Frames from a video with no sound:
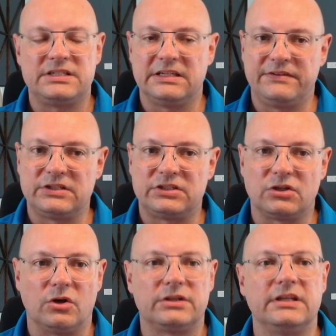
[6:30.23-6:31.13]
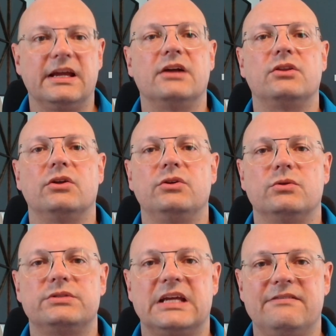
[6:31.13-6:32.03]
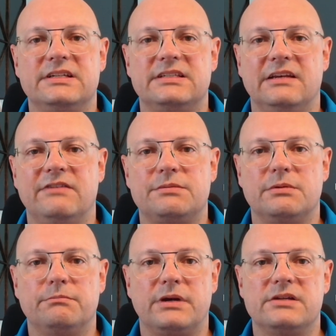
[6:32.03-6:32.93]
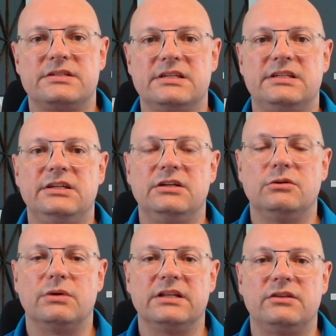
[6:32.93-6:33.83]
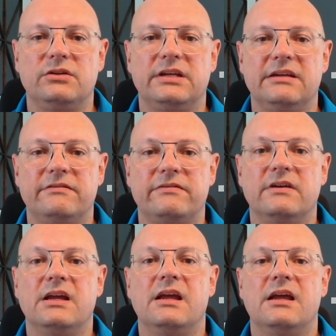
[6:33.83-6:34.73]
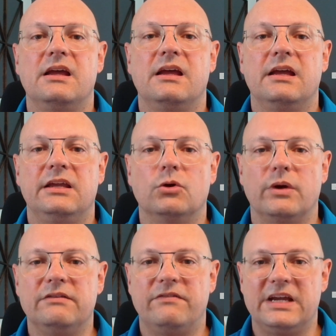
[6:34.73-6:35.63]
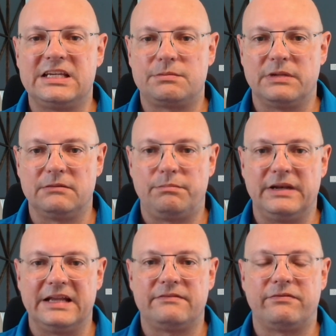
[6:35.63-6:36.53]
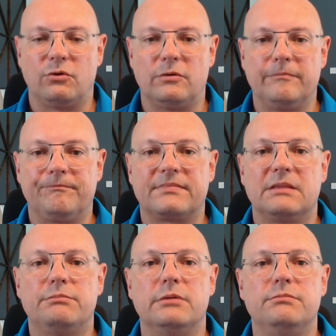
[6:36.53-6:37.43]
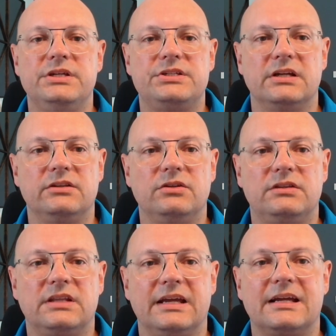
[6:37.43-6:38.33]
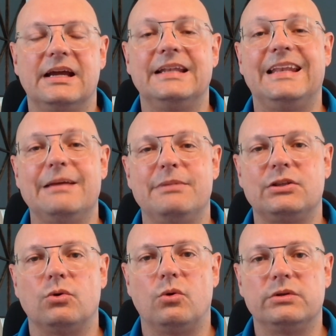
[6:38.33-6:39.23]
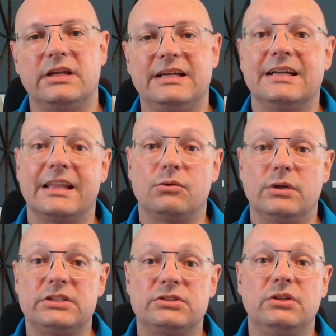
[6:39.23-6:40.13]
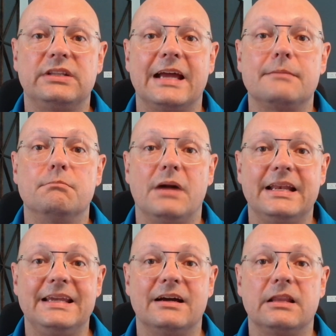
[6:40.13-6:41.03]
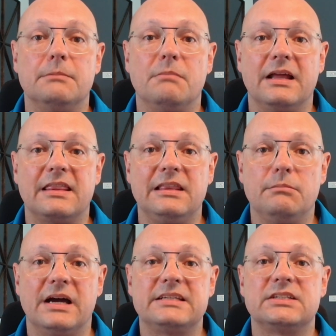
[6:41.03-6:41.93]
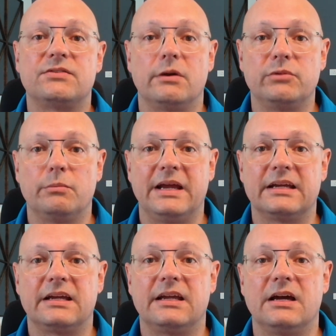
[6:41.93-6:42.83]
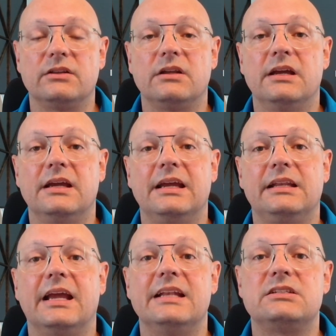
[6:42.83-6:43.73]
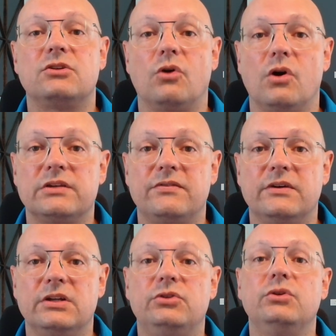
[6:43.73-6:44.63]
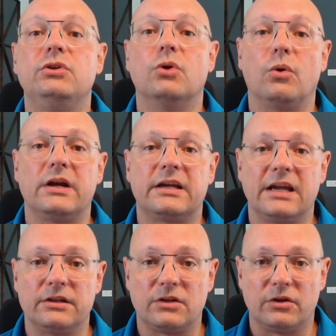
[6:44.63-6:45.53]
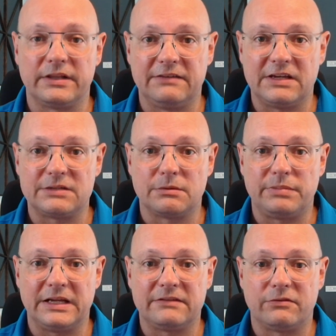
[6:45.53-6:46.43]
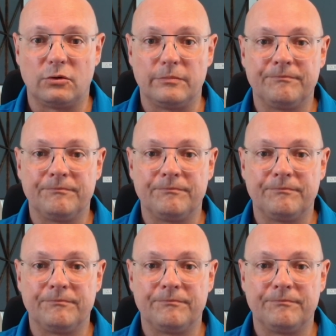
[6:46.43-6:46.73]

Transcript: if you're starting out on your savings and investment process, you want to give your investment platform permission to take a debit order. In other words, to take money on a monthly basis from your bank account. It gets transferred to your account on the investment platform.